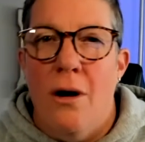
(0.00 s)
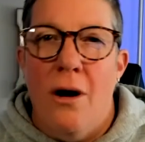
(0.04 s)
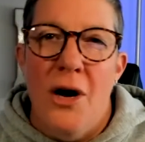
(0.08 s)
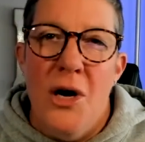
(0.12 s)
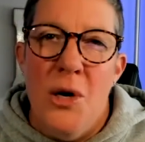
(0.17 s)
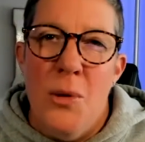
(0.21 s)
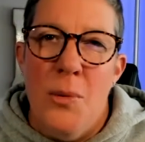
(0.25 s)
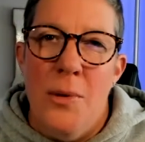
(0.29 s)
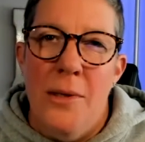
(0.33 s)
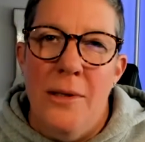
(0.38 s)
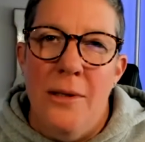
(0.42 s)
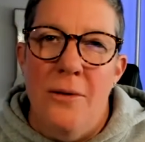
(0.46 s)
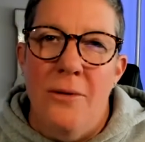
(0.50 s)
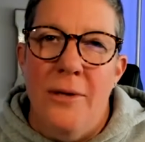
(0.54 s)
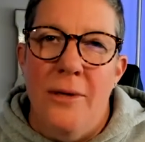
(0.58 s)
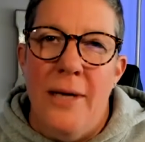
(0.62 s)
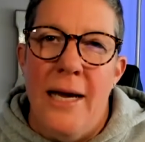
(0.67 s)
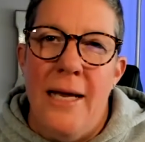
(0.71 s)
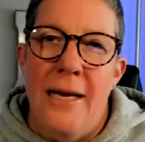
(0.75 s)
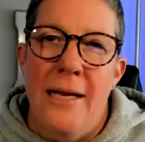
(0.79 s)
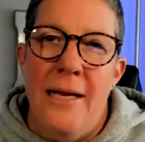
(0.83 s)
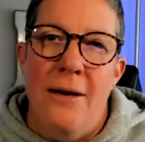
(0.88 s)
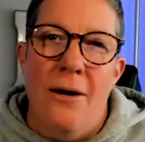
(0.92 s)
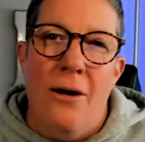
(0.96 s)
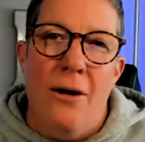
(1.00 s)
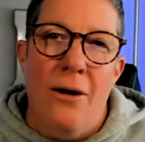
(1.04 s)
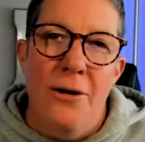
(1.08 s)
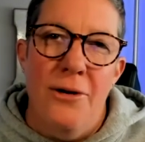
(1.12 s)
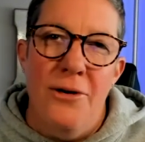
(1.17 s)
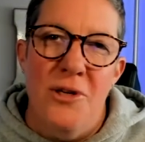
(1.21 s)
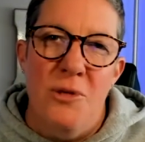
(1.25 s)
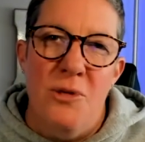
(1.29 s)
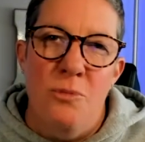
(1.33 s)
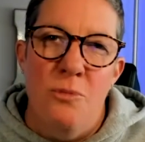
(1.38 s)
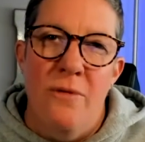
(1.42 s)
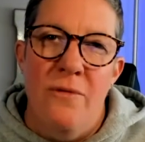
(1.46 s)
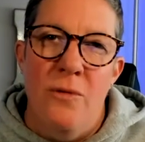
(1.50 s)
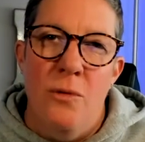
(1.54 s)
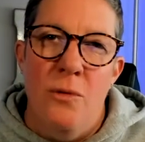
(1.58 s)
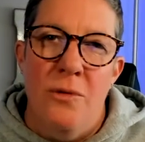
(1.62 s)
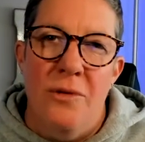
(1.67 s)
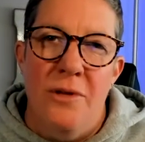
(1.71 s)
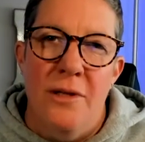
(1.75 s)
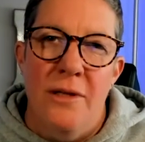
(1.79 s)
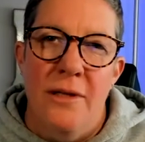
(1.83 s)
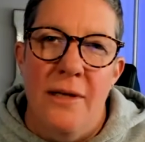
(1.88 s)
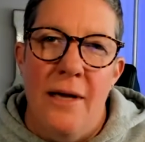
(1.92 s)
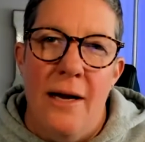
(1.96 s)
Are you relocating? Are you just moving
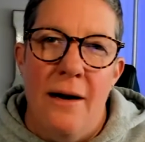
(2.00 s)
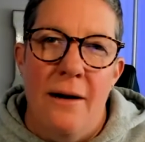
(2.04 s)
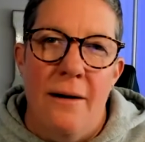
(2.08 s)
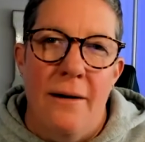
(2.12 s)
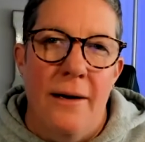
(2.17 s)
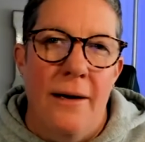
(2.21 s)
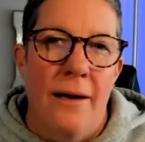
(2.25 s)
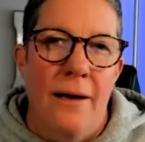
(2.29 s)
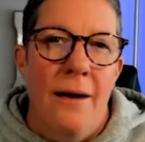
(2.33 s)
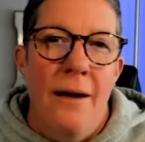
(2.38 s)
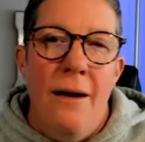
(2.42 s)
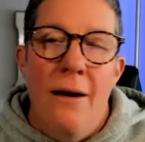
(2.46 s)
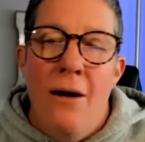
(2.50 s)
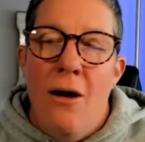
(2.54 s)
within the area?